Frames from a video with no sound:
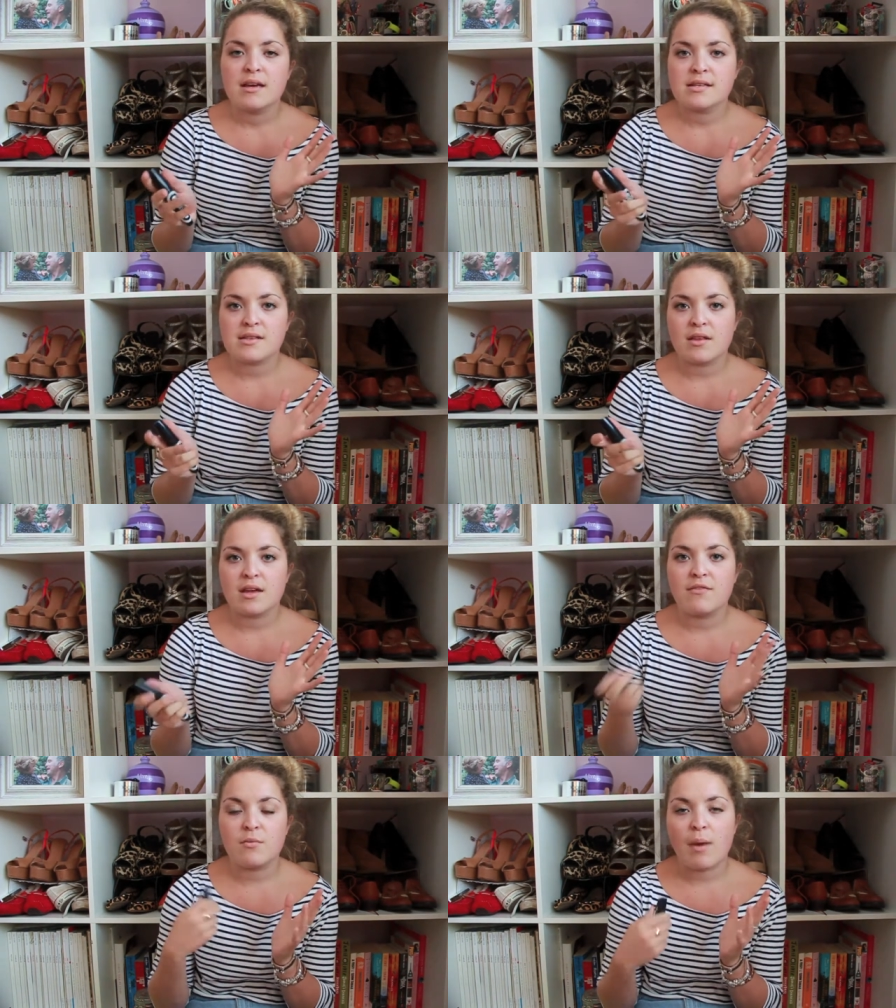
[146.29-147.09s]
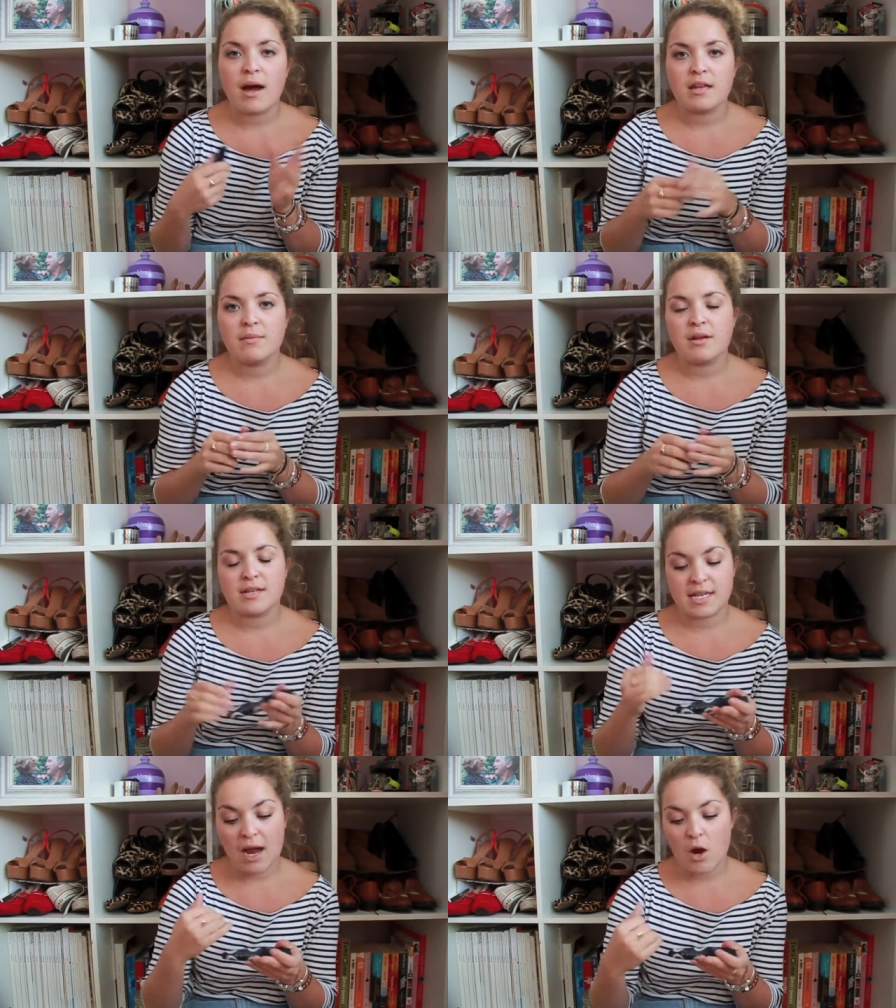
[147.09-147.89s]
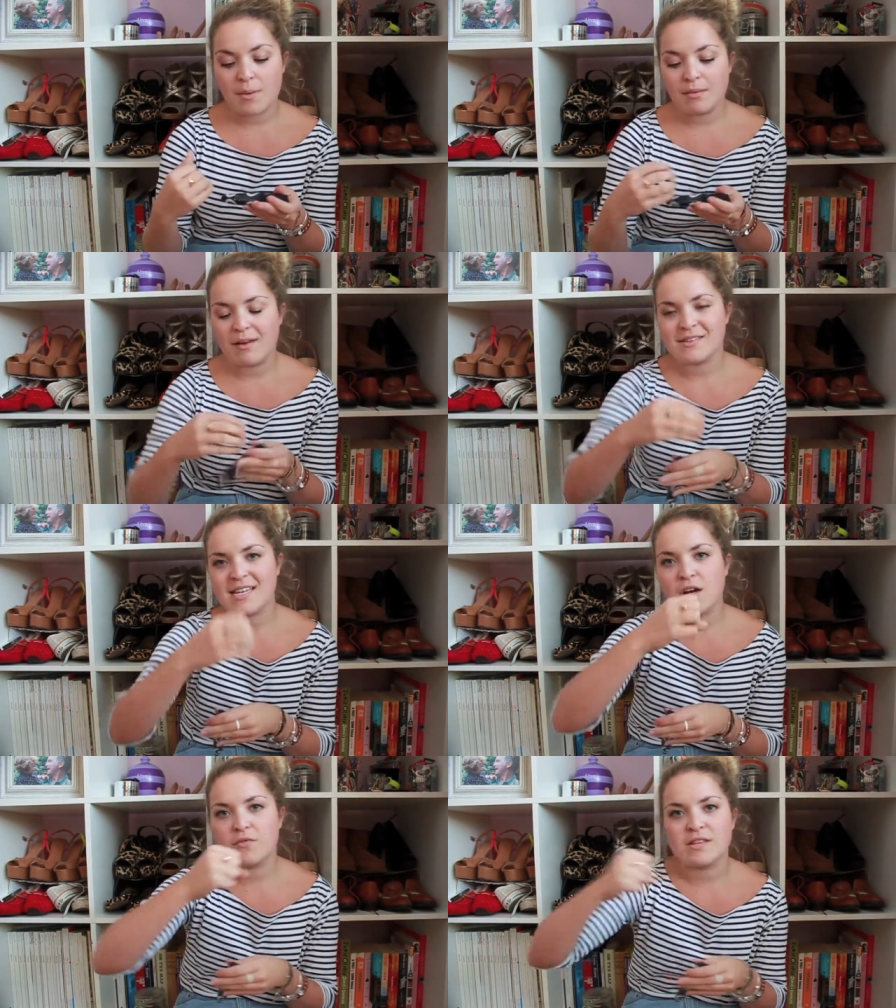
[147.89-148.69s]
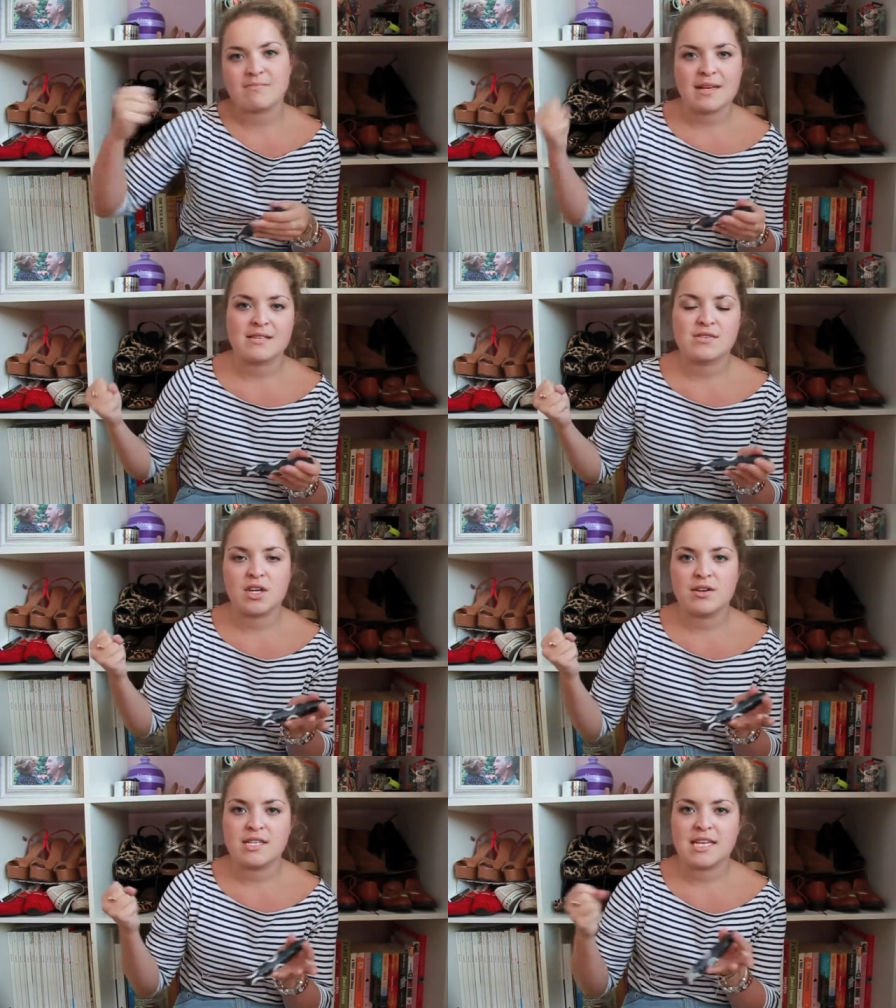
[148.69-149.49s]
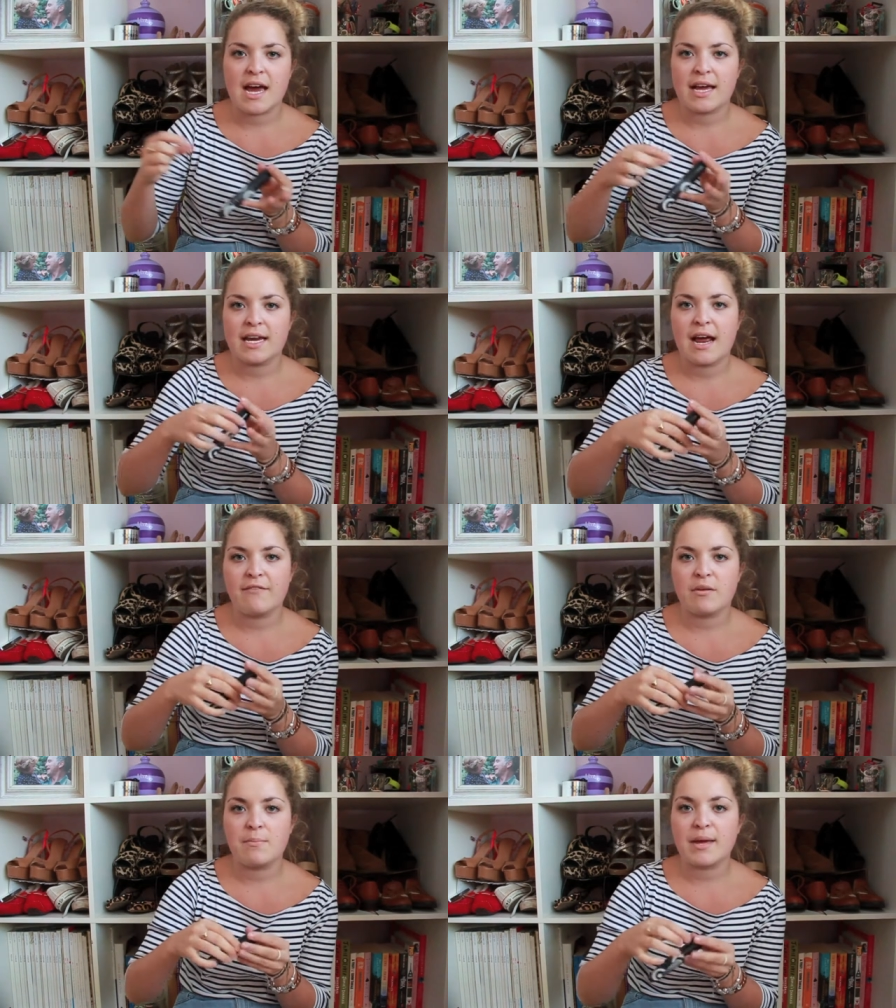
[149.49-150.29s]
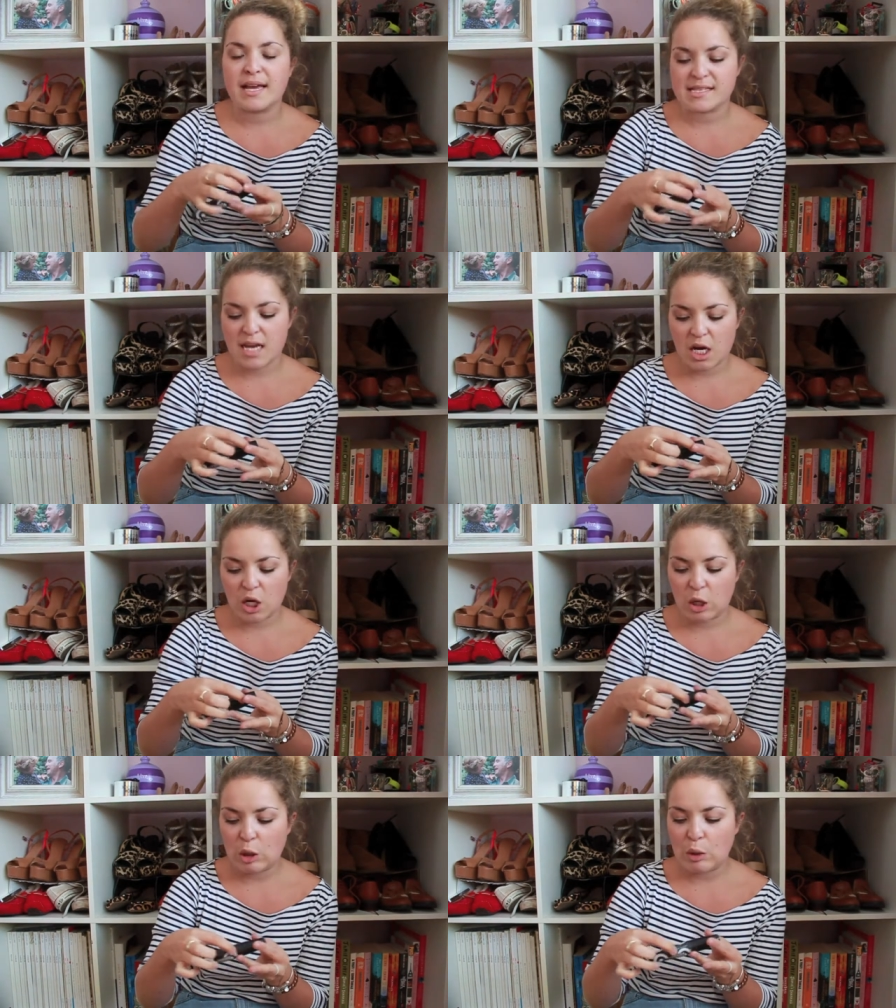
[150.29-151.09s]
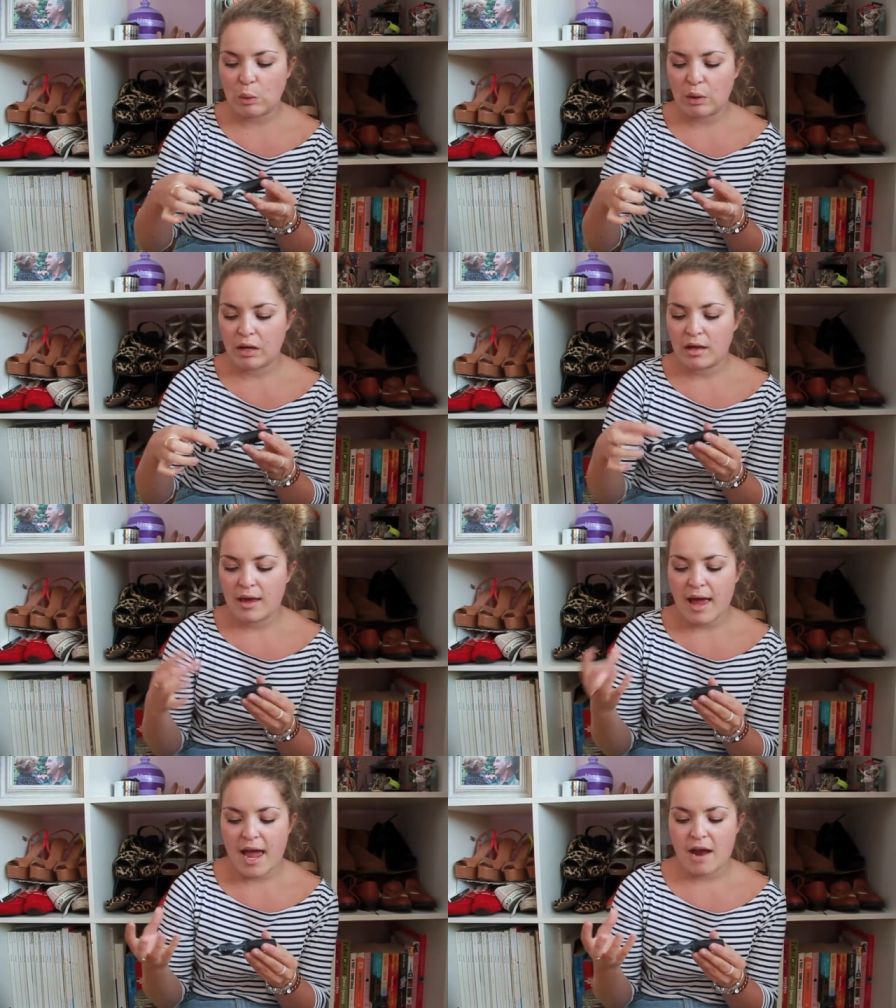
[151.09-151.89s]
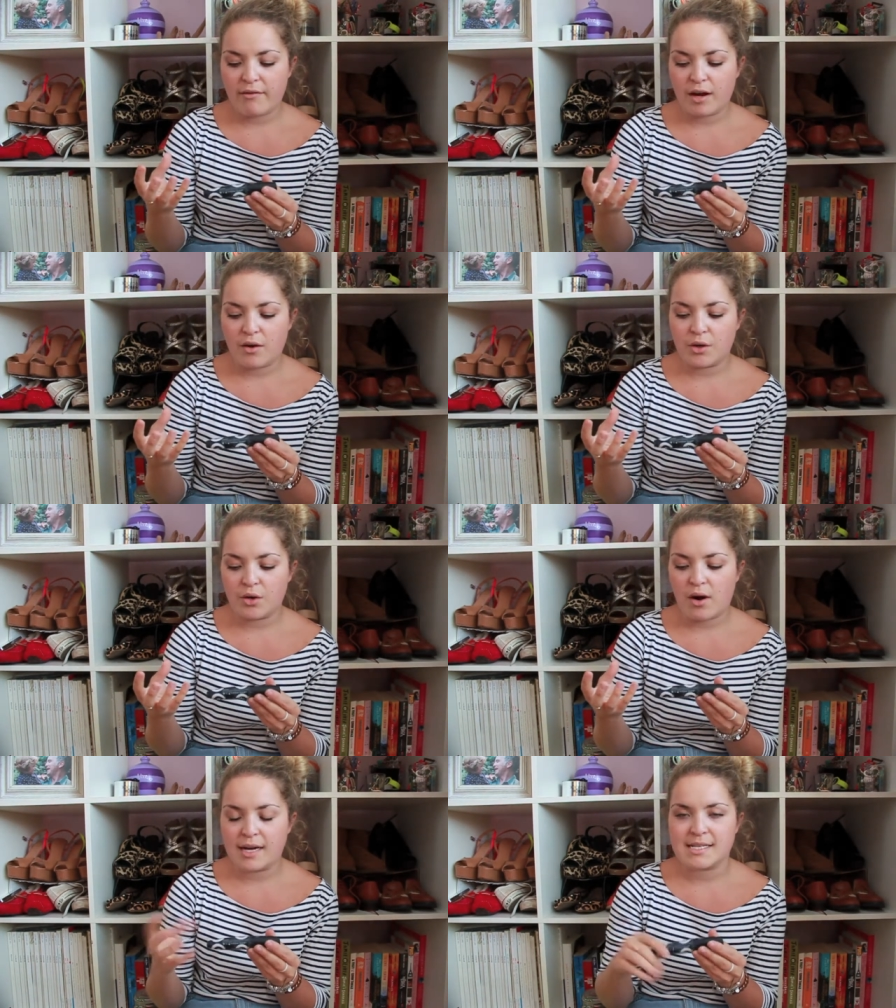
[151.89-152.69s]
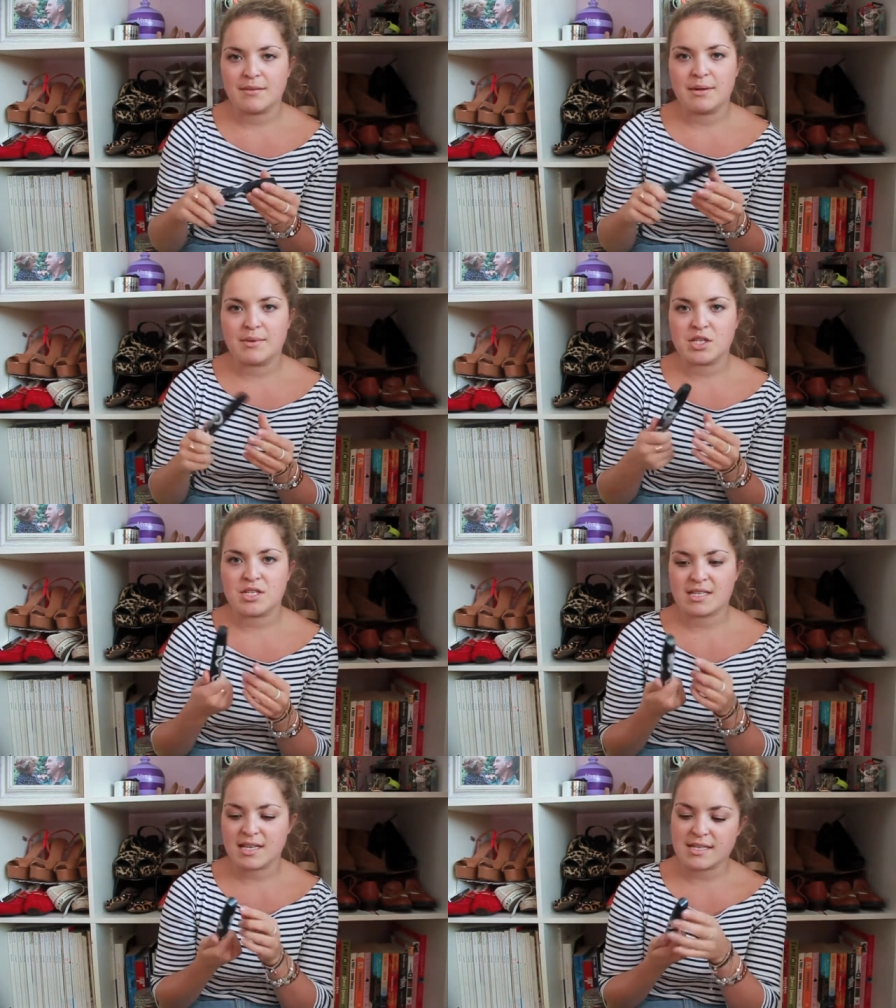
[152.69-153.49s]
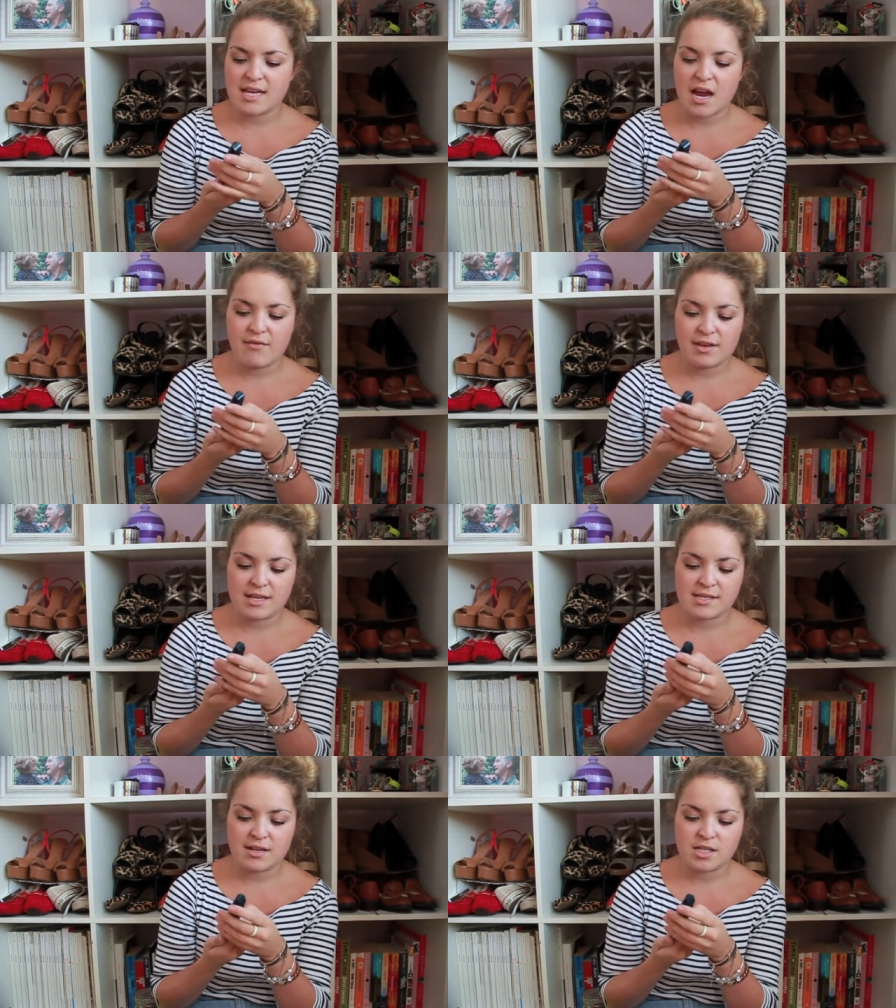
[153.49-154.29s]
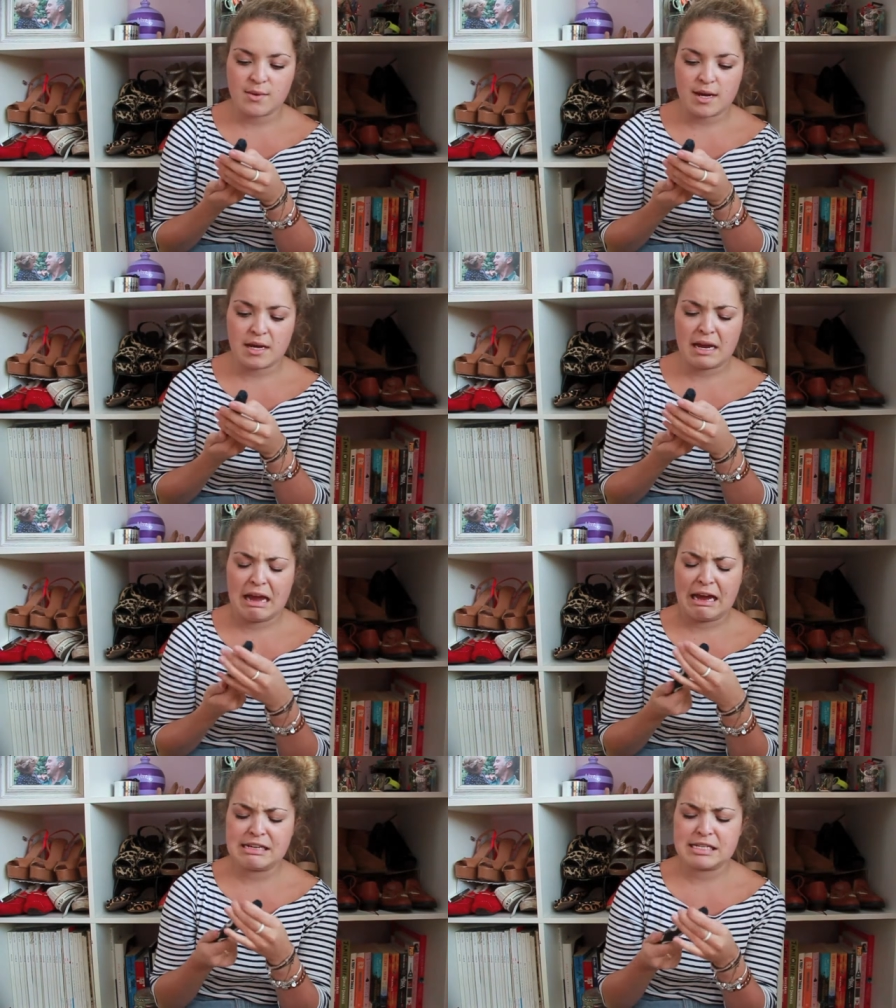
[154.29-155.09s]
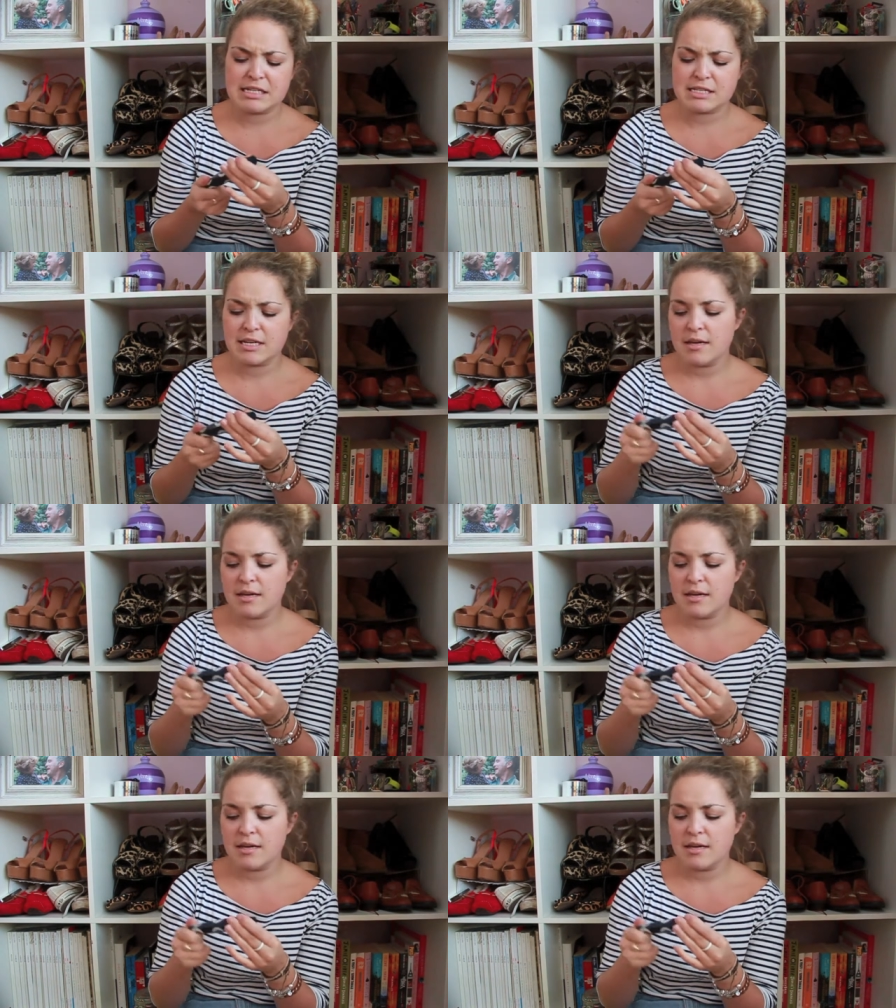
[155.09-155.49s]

so that if you buy them, to open them you have to take off this massive security tag and have the biggest glue area on your item, which just gets everything stuck to it, and I hate it.